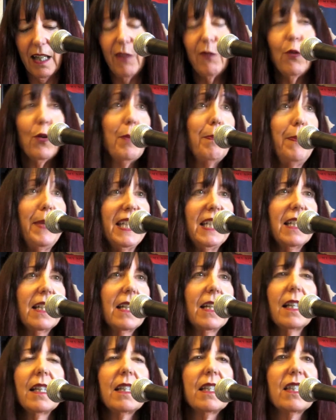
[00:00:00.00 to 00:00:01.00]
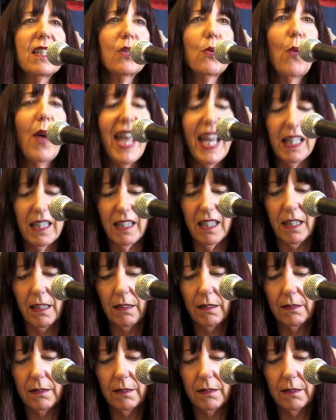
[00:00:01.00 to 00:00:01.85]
forbidden sweat.